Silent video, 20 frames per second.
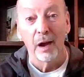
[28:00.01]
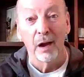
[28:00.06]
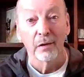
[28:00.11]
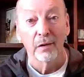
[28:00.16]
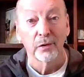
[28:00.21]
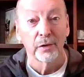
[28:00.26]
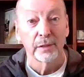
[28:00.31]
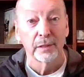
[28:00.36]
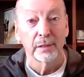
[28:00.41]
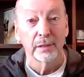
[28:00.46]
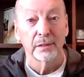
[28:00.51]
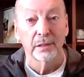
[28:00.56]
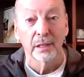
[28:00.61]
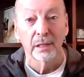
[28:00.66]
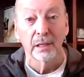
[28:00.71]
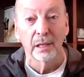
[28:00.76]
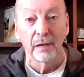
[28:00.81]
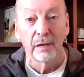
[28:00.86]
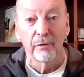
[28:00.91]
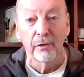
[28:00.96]
We are
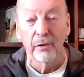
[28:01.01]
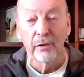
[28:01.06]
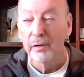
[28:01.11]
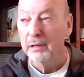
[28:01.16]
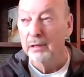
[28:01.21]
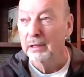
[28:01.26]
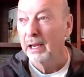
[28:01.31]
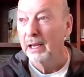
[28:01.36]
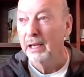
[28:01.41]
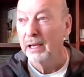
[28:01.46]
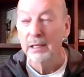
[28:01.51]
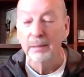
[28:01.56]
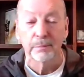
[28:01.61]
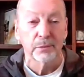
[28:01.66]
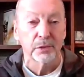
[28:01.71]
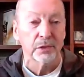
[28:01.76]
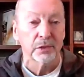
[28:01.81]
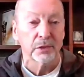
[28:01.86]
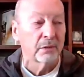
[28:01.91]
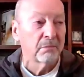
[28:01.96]
going to deliver
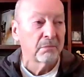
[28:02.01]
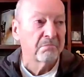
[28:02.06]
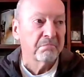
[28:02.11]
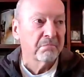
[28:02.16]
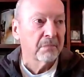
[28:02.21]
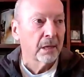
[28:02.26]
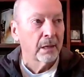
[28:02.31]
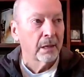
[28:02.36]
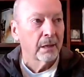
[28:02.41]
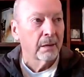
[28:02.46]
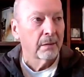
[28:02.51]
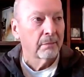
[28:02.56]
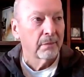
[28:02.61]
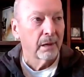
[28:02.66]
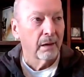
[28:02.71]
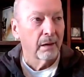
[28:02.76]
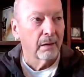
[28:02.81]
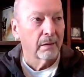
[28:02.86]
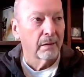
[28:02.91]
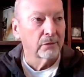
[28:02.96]
games
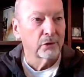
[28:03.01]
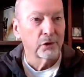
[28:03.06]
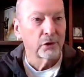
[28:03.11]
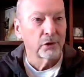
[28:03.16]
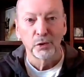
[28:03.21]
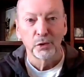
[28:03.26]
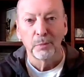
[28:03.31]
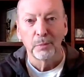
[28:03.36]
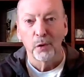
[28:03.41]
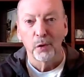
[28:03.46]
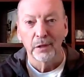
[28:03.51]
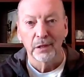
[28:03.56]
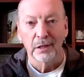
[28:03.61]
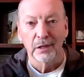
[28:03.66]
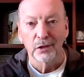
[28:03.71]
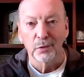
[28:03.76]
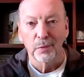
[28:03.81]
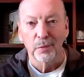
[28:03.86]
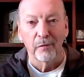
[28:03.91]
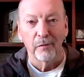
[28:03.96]
on
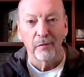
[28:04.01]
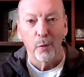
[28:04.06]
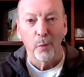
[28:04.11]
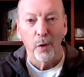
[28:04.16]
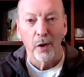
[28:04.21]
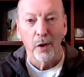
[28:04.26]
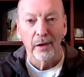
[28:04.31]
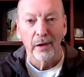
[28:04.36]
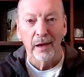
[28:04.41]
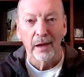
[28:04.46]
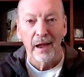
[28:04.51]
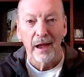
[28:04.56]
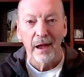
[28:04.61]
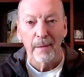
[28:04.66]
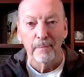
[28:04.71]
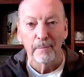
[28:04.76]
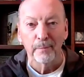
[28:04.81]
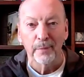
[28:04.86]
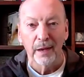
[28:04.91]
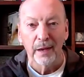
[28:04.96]
Tuesday morning at
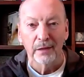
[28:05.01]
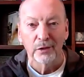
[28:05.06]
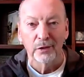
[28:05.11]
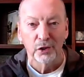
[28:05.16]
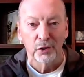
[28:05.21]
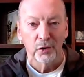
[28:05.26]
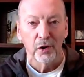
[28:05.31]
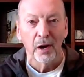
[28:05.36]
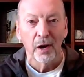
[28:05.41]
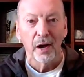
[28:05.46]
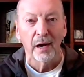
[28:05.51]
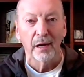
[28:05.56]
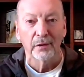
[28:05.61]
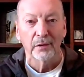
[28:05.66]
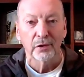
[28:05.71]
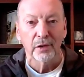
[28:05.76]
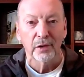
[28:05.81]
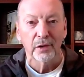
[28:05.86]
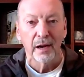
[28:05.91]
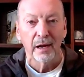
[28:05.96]
12:01 a.m. to
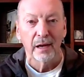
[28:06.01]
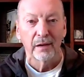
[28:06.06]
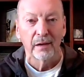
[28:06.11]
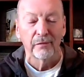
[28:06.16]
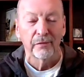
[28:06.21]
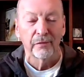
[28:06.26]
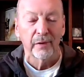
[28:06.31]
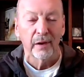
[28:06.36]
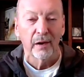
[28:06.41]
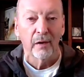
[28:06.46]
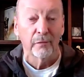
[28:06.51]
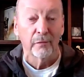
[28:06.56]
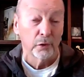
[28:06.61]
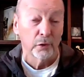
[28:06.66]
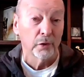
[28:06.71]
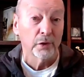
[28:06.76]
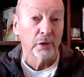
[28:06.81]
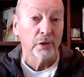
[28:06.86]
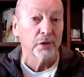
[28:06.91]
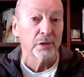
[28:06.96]
your hard drive
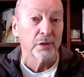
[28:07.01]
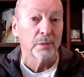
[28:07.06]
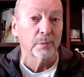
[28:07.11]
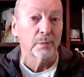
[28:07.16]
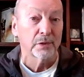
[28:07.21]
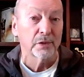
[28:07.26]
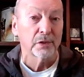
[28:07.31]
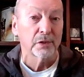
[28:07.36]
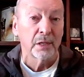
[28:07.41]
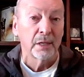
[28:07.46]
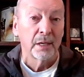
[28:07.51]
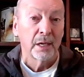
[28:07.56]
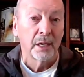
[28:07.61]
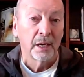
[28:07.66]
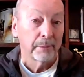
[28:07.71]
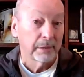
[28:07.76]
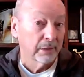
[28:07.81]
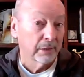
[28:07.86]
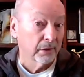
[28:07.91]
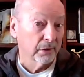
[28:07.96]
of your
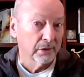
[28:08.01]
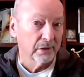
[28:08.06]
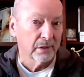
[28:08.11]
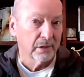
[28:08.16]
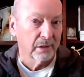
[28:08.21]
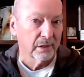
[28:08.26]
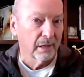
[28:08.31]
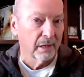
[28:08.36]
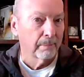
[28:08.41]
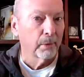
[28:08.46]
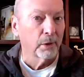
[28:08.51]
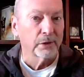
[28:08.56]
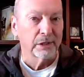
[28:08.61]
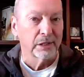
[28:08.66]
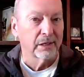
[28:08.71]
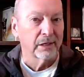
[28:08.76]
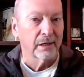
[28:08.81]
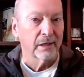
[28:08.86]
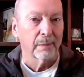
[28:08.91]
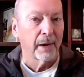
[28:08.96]
customers, because
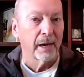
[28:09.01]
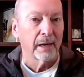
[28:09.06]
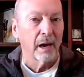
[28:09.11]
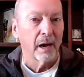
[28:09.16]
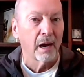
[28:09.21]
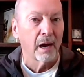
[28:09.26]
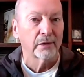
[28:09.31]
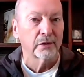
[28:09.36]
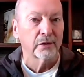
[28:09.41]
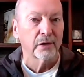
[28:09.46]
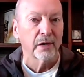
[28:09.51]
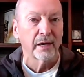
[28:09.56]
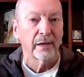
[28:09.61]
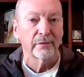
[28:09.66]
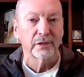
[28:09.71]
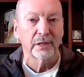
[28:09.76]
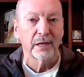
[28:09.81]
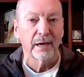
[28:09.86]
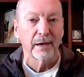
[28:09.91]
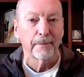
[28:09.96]
they're multi-gigabyte
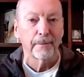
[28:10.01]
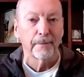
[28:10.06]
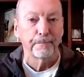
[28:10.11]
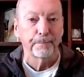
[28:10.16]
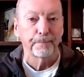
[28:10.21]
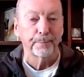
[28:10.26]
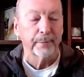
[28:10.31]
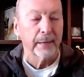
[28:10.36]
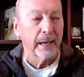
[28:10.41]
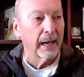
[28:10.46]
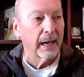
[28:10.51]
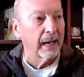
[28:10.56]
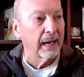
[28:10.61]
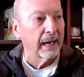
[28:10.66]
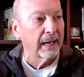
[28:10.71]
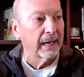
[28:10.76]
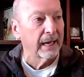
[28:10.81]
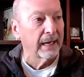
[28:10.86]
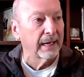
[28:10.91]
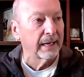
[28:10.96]
hard drives now.
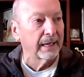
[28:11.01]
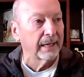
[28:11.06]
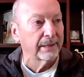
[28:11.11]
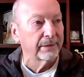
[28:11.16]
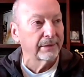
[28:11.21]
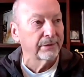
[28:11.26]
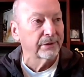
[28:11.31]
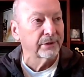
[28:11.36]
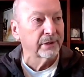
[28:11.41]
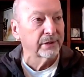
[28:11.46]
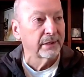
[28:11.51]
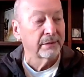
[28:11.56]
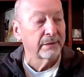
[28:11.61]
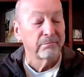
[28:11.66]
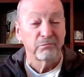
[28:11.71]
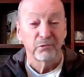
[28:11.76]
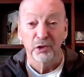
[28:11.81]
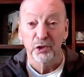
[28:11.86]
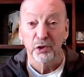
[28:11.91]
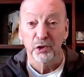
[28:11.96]

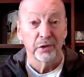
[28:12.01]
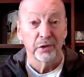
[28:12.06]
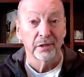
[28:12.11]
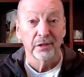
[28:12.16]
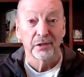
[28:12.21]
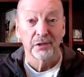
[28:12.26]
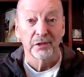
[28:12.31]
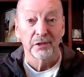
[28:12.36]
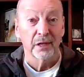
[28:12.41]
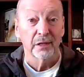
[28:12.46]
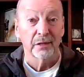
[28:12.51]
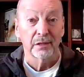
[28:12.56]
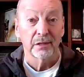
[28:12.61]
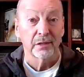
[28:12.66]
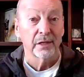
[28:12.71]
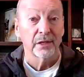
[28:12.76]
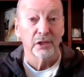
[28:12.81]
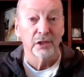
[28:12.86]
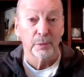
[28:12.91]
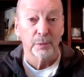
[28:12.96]
And sure, you can
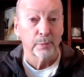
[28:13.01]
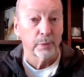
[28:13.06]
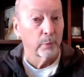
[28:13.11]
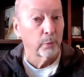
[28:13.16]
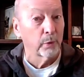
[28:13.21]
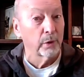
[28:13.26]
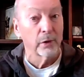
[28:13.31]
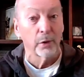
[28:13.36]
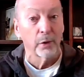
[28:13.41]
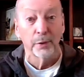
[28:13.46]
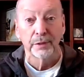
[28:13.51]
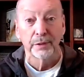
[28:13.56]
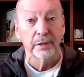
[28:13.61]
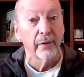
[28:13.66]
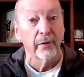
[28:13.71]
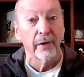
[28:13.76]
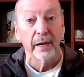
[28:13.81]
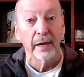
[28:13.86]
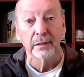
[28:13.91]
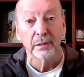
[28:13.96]
sell your disc, but
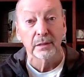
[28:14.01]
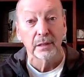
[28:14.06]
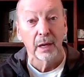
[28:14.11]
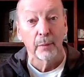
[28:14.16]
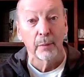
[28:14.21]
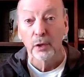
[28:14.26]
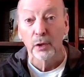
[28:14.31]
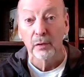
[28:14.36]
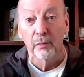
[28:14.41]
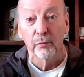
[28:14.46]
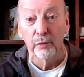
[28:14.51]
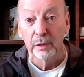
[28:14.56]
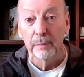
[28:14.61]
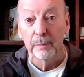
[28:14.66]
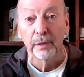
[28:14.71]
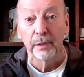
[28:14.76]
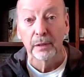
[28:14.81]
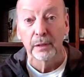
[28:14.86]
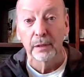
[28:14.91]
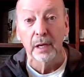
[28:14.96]
we're going direct, and we're
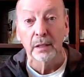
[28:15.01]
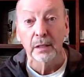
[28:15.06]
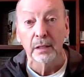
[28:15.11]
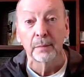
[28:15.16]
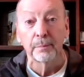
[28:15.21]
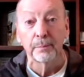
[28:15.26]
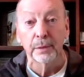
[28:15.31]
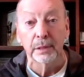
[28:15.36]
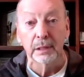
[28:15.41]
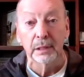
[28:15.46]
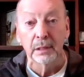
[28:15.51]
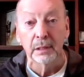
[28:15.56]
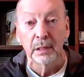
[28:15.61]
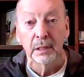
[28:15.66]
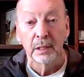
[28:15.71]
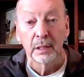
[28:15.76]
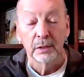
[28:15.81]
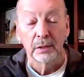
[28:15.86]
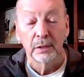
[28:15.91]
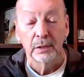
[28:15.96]
going to rebuild our
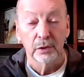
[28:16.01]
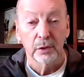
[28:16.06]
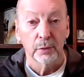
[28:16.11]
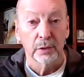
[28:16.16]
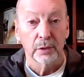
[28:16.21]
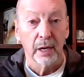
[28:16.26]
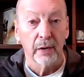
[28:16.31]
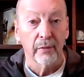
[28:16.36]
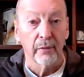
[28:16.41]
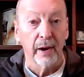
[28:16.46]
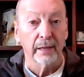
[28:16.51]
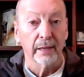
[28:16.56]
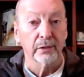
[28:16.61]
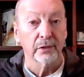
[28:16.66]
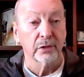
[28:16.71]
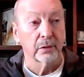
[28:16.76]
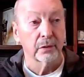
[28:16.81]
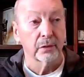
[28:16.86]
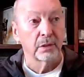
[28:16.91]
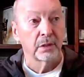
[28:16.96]
company to go
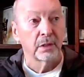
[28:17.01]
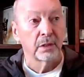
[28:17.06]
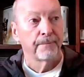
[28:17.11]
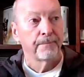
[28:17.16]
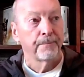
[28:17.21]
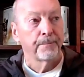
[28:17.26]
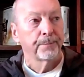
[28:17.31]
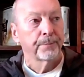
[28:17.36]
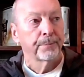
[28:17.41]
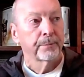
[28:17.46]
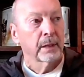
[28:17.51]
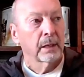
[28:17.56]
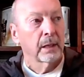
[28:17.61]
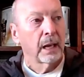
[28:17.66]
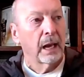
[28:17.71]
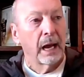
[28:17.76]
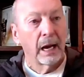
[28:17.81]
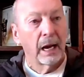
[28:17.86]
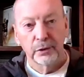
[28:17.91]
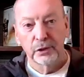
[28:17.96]
direct. So
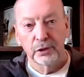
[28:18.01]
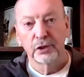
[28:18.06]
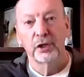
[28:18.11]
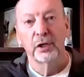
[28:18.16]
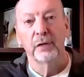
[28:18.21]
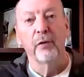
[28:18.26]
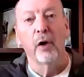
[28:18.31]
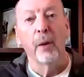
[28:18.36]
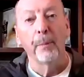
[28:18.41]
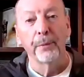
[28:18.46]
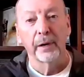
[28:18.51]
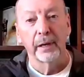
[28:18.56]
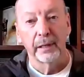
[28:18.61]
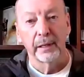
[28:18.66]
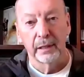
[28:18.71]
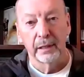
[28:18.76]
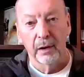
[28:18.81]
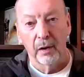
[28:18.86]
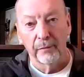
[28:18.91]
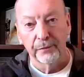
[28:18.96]
I was chief
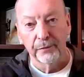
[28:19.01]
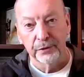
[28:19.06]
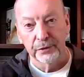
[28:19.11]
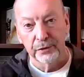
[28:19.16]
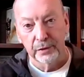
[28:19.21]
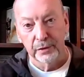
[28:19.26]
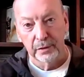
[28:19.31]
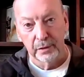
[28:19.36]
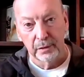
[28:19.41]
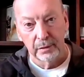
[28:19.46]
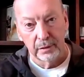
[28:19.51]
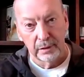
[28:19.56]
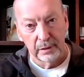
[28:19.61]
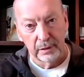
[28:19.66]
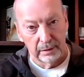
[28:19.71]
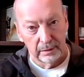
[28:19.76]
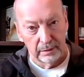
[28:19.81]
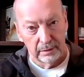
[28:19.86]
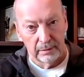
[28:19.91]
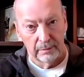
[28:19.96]
operating
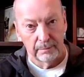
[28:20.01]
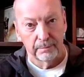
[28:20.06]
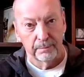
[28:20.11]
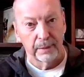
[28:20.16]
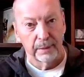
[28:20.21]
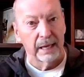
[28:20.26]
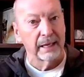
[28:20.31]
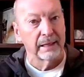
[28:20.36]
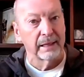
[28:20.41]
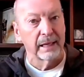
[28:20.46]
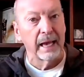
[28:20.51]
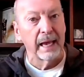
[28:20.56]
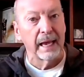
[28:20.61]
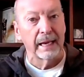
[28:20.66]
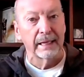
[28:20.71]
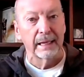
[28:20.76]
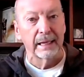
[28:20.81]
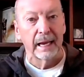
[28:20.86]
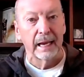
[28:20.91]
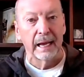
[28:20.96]
officer
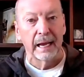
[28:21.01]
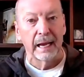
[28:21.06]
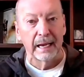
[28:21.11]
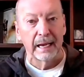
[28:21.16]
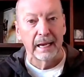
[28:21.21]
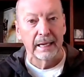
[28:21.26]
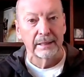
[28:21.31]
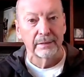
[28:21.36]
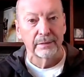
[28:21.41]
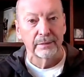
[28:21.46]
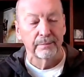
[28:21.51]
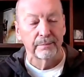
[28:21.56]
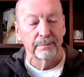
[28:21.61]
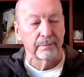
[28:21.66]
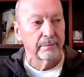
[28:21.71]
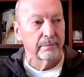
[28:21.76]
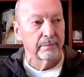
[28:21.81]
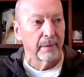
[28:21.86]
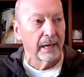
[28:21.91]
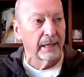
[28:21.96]
by then,
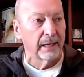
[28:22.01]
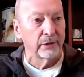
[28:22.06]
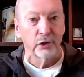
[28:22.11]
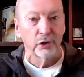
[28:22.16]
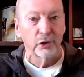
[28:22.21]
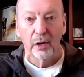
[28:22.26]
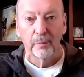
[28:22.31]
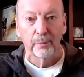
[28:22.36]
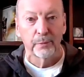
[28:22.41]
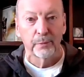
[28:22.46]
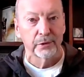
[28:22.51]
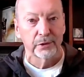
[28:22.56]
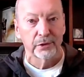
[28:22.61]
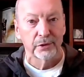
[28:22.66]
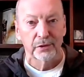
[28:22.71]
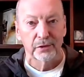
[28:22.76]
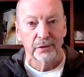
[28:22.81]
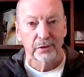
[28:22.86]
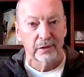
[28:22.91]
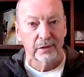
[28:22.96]
and my
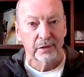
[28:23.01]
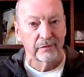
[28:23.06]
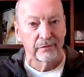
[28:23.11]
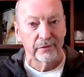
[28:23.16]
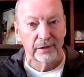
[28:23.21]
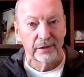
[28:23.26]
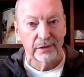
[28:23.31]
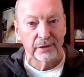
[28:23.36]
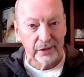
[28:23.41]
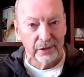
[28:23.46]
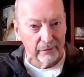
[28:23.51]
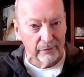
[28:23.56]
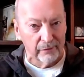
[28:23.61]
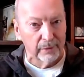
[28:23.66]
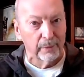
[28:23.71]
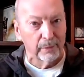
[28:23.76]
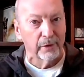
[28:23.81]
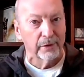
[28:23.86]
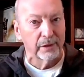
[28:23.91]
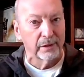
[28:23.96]
job was to
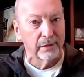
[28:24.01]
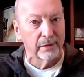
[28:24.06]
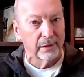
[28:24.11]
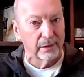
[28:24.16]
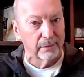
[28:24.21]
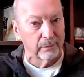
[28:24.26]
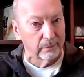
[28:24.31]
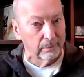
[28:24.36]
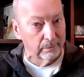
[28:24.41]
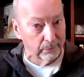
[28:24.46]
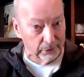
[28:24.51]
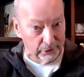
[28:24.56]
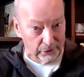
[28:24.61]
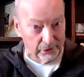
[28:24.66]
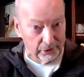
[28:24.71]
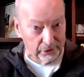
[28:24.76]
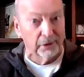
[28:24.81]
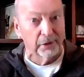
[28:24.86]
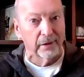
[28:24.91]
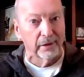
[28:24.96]
convince everybody
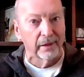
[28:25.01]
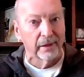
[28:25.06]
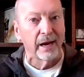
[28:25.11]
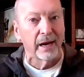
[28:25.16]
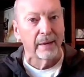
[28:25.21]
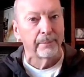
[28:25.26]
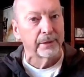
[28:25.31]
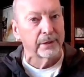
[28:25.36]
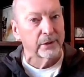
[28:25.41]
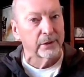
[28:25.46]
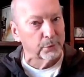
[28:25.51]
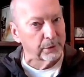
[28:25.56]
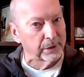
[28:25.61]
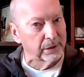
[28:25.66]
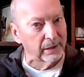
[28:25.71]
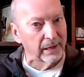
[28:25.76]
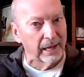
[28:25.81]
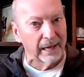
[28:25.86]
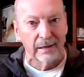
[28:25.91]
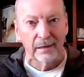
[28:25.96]
that was still there,
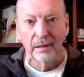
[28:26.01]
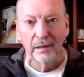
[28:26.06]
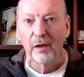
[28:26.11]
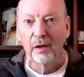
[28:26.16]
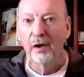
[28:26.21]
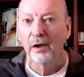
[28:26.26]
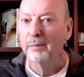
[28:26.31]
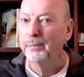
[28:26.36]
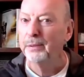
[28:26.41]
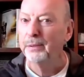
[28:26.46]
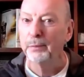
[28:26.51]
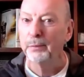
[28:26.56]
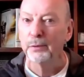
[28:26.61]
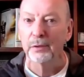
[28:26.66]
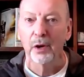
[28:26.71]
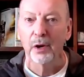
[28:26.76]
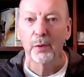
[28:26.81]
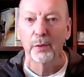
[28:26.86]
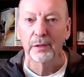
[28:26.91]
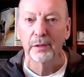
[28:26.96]
because we'd let a
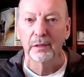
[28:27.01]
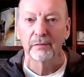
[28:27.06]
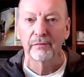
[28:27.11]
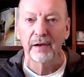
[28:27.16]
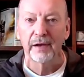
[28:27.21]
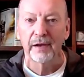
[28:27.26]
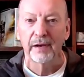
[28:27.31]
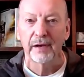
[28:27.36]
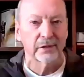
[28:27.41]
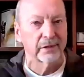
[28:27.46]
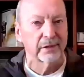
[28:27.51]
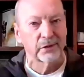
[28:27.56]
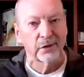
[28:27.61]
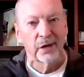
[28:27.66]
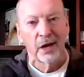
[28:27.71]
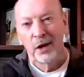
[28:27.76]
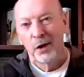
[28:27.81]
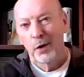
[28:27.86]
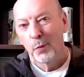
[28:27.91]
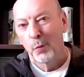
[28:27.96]
lot of people go in
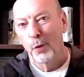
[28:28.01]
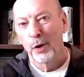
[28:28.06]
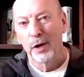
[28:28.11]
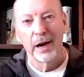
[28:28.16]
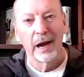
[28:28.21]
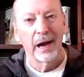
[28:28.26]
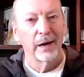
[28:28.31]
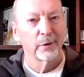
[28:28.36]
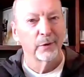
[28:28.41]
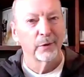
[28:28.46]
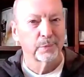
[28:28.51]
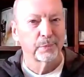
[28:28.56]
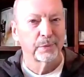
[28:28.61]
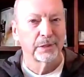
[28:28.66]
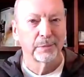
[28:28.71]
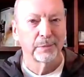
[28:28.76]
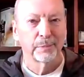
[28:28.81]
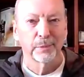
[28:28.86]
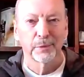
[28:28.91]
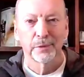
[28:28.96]
advance of this.
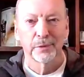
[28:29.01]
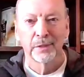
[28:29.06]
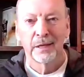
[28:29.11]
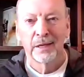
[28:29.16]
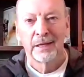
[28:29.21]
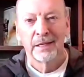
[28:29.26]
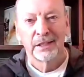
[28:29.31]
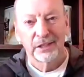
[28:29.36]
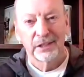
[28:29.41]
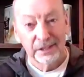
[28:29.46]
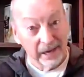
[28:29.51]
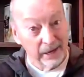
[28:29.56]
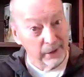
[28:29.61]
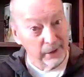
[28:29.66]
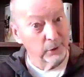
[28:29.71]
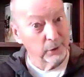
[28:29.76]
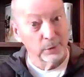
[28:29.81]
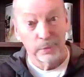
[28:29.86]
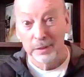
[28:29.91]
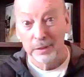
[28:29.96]
Warehouse people,
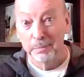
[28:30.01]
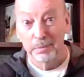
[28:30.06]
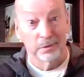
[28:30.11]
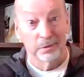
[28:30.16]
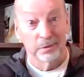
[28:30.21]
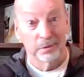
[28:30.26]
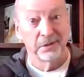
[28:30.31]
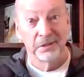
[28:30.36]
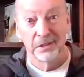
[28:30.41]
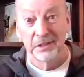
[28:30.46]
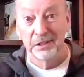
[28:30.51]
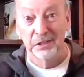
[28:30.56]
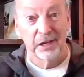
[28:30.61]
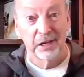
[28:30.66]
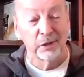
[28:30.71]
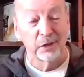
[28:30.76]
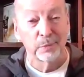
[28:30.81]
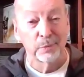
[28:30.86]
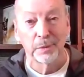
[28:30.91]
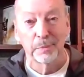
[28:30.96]
salespeople,
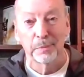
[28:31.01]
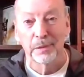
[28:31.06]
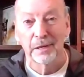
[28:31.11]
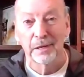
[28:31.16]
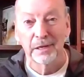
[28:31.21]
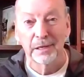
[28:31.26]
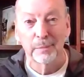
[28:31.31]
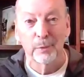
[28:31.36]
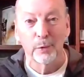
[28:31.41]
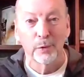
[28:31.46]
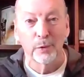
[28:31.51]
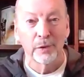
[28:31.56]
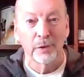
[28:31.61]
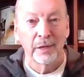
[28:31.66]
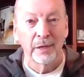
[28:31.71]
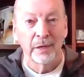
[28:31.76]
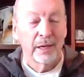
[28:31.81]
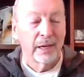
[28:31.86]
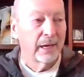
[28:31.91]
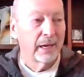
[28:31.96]
didn't need salespeople
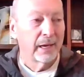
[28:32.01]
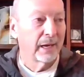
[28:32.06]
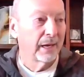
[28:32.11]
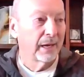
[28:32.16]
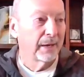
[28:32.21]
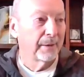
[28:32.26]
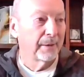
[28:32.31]
anymore.